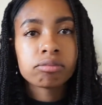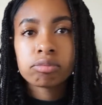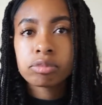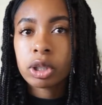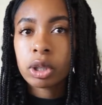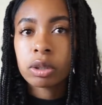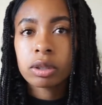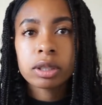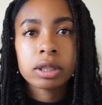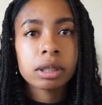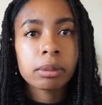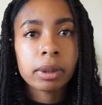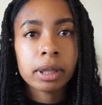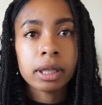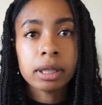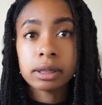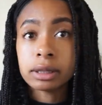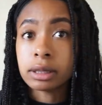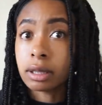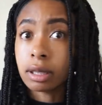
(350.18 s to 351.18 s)
Totally
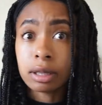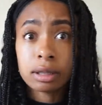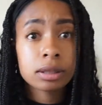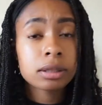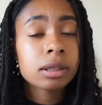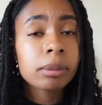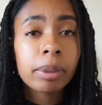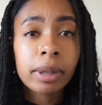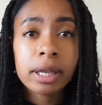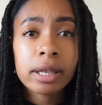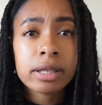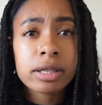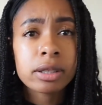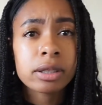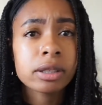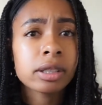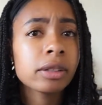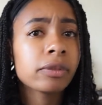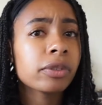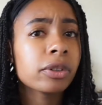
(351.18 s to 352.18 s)
depends, and also depends
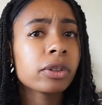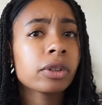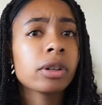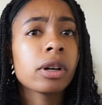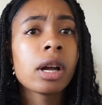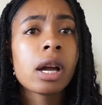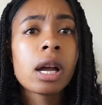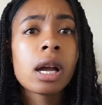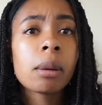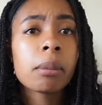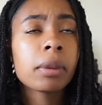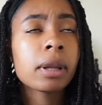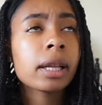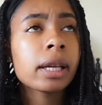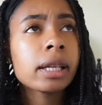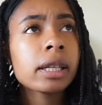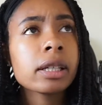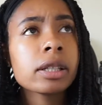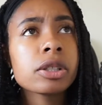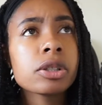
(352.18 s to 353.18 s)
on if you're
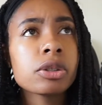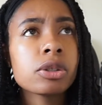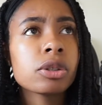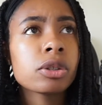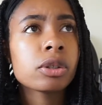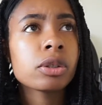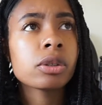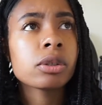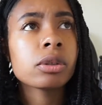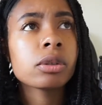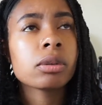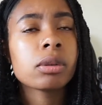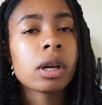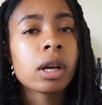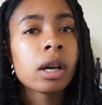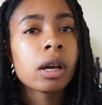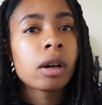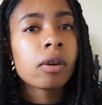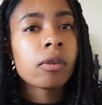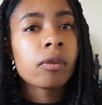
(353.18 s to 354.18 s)
planning to do
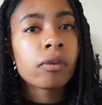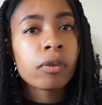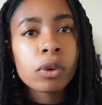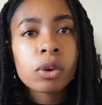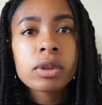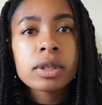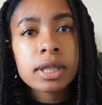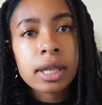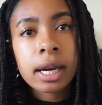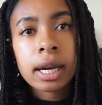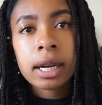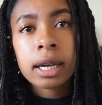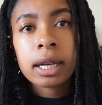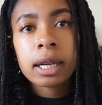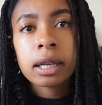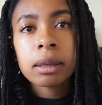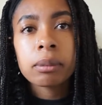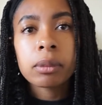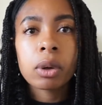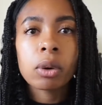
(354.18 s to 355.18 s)

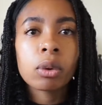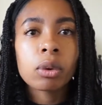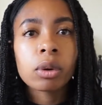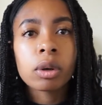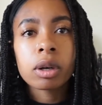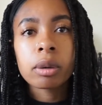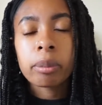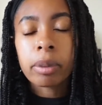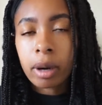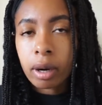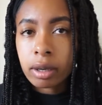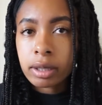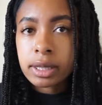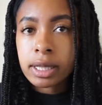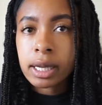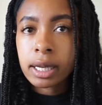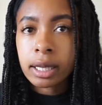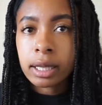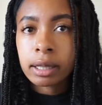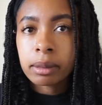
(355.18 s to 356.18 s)
full-time or
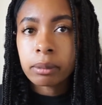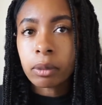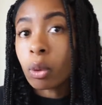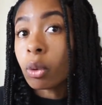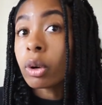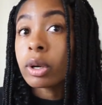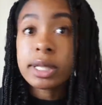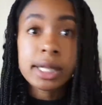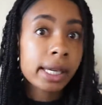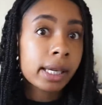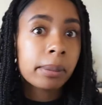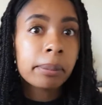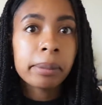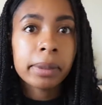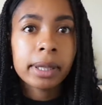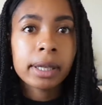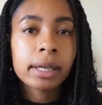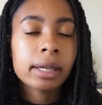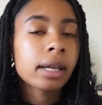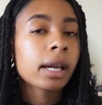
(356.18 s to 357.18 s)
part-time or
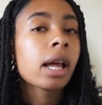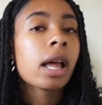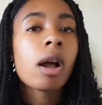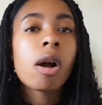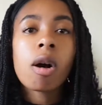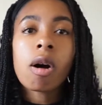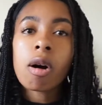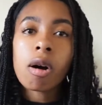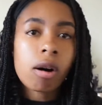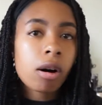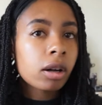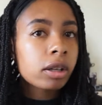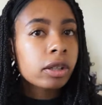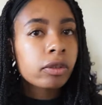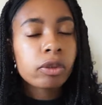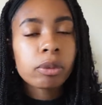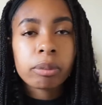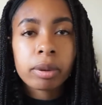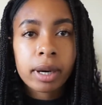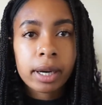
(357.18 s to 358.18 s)
temping, all
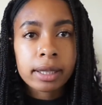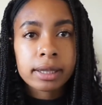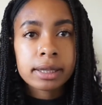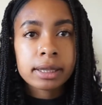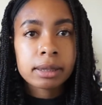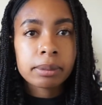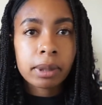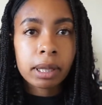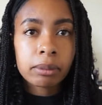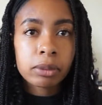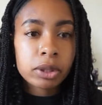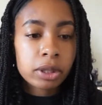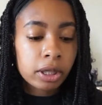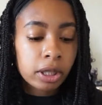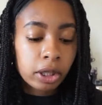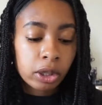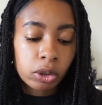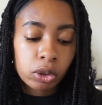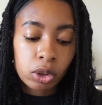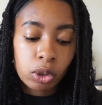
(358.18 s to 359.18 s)
different prices. But I'm just
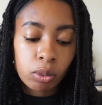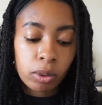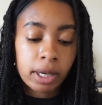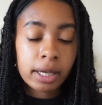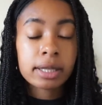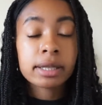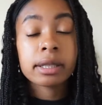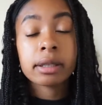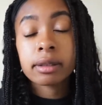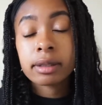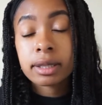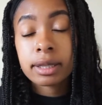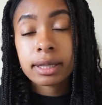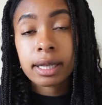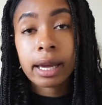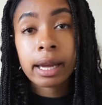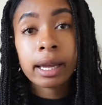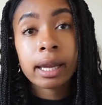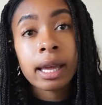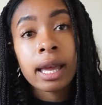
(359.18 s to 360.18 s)
letting you know what I see on the
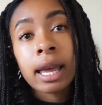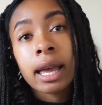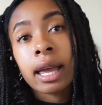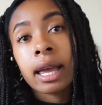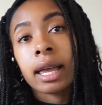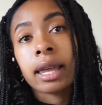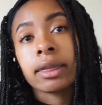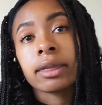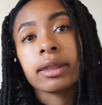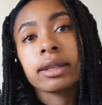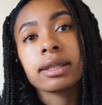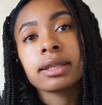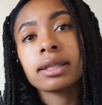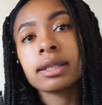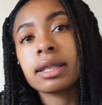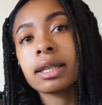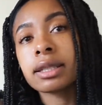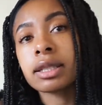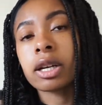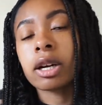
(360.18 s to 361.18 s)
site, and this
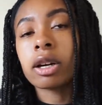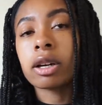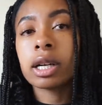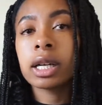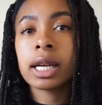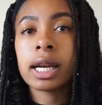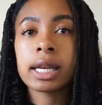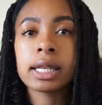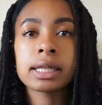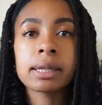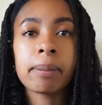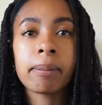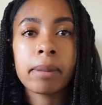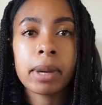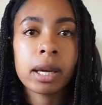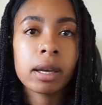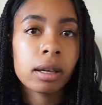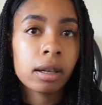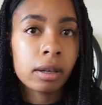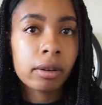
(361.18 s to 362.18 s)
is as current as
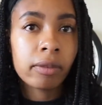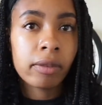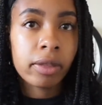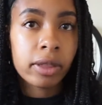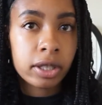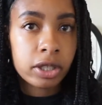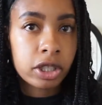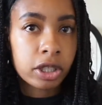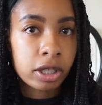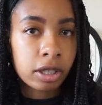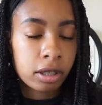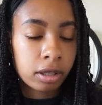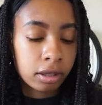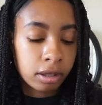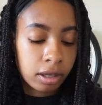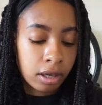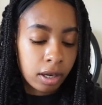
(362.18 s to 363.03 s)
May of this year.